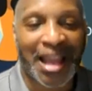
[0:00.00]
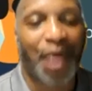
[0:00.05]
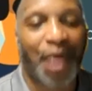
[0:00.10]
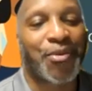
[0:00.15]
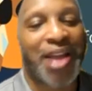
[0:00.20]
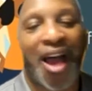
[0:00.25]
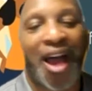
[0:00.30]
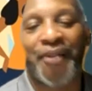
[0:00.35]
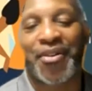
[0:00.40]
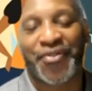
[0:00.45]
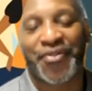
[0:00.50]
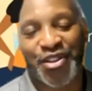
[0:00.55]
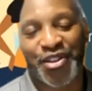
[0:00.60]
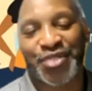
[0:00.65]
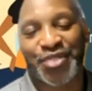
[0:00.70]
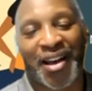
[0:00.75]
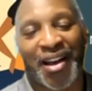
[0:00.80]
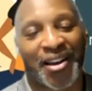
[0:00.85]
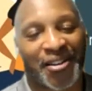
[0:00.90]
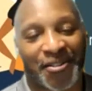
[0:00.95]
Now
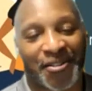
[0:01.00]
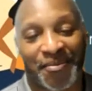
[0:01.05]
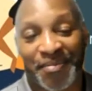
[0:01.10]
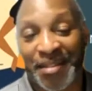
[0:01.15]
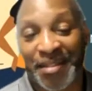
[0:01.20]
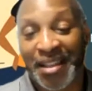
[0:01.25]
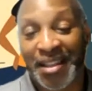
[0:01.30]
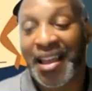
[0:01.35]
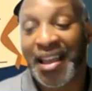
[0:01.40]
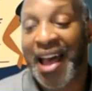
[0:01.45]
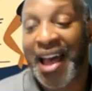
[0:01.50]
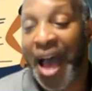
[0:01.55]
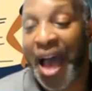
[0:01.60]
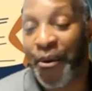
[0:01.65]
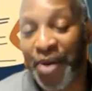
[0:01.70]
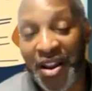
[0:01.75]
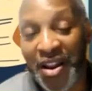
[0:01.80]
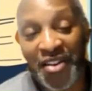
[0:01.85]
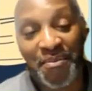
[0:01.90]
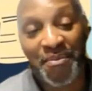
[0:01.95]
first of all,
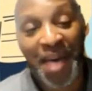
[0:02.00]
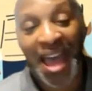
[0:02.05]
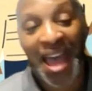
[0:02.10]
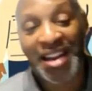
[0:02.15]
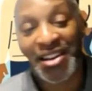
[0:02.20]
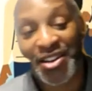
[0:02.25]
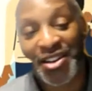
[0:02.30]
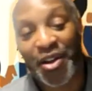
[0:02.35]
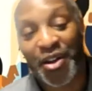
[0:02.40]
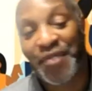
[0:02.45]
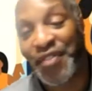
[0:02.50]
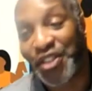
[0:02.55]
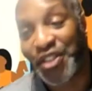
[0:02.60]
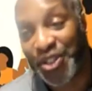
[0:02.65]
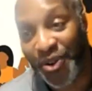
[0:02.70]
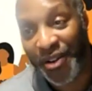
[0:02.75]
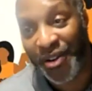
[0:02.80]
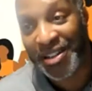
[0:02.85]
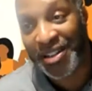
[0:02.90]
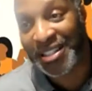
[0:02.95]
I want everybody to know, if you
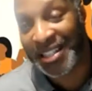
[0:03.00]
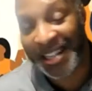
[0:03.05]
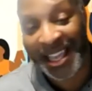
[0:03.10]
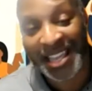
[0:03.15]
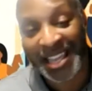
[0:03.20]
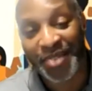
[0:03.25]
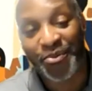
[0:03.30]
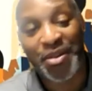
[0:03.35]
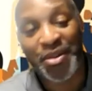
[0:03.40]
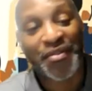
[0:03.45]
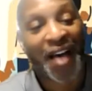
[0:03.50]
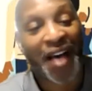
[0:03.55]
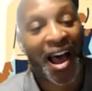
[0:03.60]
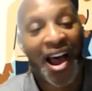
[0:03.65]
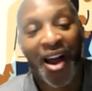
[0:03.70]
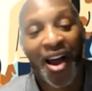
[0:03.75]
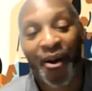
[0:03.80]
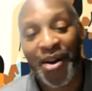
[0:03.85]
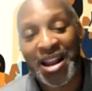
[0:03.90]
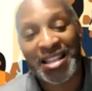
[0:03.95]
join us late, we've
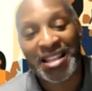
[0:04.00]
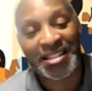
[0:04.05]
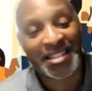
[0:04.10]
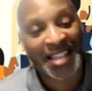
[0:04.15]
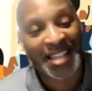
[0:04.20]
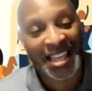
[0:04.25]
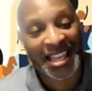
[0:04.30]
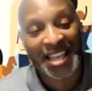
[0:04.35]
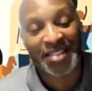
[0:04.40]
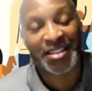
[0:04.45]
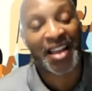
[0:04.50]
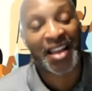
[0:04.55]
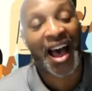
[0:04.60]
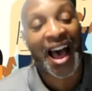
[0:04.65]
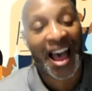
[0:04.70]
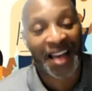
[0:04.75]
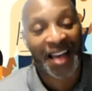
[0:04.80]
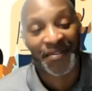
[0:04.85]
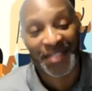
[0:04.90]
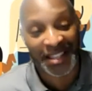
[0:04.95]
already said the
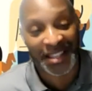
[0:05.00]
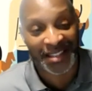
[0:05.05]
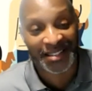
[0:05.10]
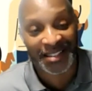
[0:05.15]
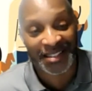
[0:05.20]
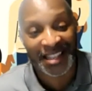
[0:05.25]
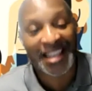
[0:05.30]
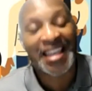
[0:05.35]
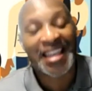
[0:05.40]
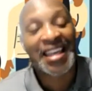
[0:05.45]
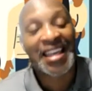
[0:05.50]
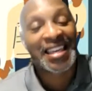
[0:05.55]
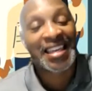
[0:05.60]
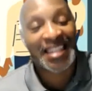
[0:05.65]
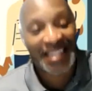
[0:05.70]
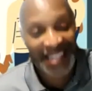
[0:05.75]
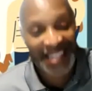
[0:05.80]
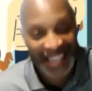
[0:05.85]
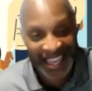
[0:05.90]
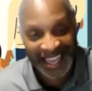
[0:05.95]
obvious.
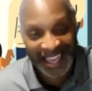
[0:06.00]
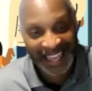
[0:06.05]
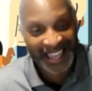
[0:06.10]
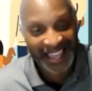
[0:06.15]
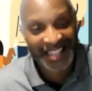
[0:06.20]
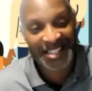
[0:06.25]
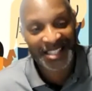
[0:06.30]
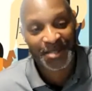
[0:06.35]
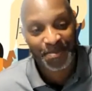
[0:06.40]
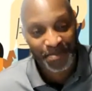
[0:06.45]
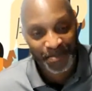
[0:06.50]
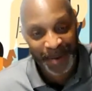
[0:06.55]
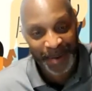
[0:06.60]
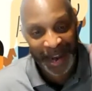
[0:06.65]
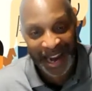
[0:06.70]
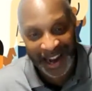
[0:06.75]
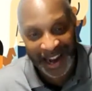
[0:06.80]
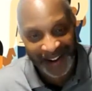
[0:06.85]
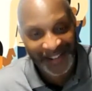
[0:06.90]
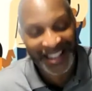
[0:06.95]
kids,
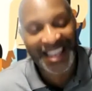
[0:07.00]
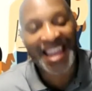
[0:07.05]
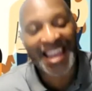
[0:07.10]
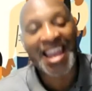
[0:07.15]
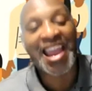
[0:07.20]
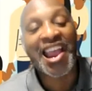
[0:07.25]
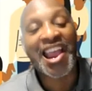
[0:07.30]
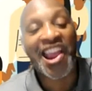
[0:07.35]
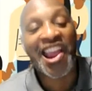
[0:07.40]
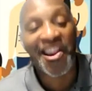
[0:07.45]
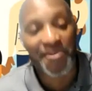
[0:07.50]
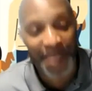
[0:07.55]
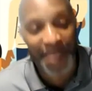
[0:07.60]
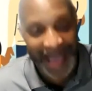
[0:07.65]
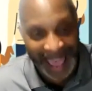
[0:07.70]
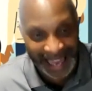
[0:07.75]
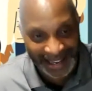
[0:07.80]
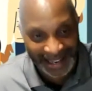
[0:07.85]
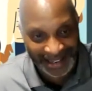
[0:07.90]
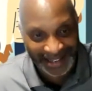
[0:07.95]
parents,
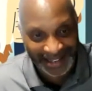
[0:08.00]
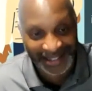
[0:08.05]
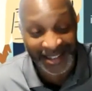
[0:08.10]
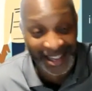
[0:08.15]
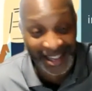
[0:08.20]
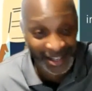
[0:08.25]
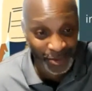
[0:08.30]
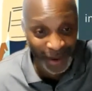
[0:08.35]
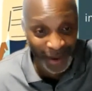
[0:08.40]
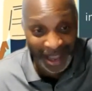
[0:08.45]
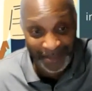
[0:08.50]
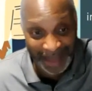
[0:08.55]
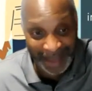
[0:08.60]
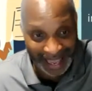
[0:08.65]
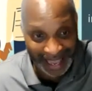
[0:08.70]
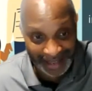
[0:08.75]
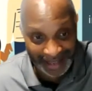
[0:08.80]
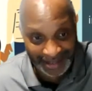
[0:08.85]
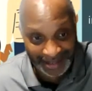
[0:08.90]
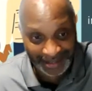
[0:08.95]
everybody needs to wear a
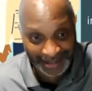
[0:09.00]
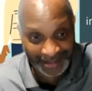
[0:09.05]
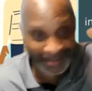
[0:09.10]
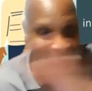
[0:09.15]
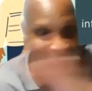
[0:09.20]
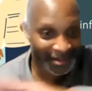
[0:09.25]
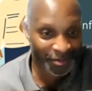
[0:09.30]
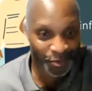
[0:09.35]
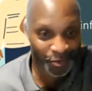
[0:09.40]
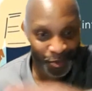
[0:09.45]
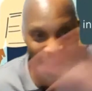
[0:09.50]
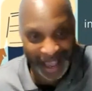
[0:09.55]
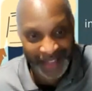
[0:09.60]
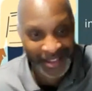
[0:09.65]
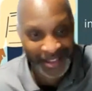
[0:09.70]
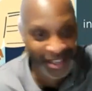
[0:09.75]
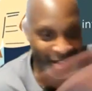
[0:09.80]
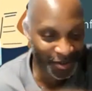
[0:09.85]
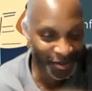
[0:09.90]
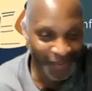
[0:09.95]
mask,
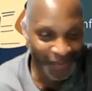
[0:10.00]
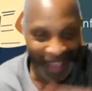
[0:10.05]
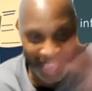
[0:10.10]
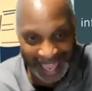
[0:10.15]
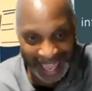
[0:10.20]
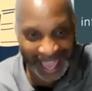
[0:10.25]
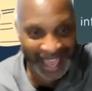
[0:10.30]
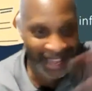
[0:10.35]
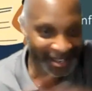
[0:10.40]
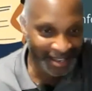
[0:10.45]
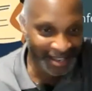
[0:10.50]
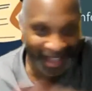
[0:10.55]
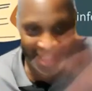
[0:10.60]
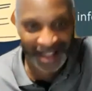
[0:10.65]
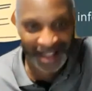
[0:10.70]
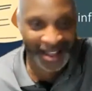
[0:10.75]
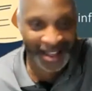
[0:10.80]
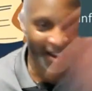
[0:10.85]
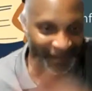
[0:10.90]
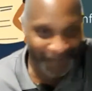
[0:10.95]
whether you've had
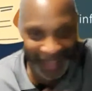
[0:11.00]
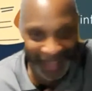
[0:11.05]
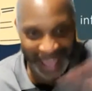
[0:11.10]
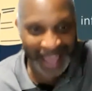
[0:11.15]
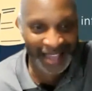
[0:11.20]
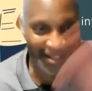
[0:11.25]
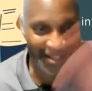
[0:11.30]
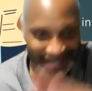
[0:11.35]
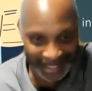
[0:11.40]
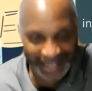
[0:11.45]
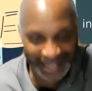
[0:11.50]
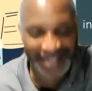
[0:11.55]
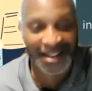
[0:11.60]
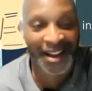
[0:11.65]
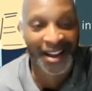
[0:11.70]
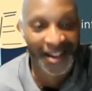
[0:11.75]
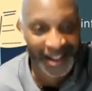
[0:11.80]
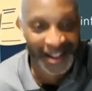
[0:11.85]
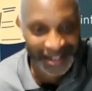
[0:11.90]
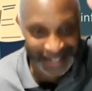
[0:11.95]
the
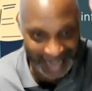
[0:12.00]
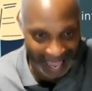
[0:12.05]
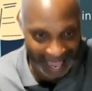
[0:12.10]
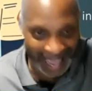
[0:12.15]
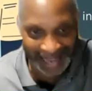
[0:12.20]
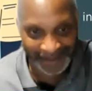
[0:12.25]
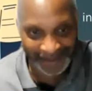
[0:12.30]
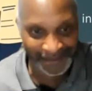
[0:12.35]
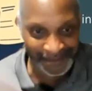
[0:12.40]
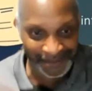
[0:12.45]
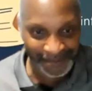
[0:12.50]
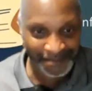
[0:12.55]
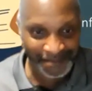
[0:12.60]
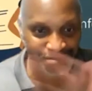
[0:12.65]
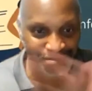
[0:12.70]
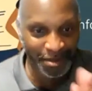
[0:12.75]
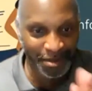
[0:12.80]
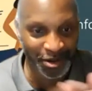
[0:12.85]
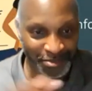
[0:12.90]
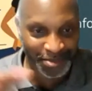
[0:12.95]
vaccine or not.
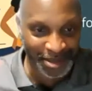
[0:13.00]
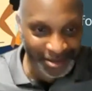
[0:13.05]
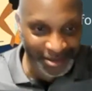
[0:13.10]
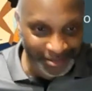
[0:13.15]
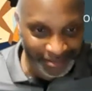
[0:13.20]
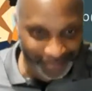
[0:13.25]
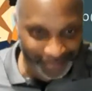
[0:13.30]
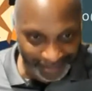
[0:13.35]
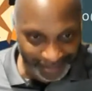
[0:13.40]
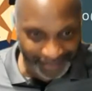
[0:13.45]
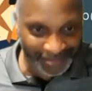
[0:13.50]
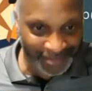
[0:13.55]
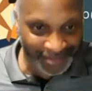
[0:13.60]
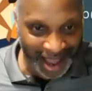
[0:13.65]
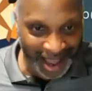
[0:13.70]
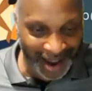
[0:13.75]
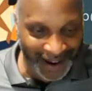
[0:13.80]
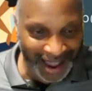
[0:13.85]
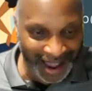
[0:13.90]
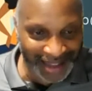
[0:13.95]
Boom, boom.
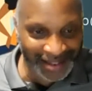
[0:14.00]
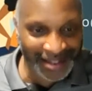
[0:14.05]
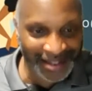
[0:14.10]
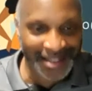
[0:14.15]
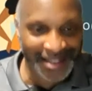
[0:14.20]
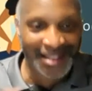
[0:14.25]
All right.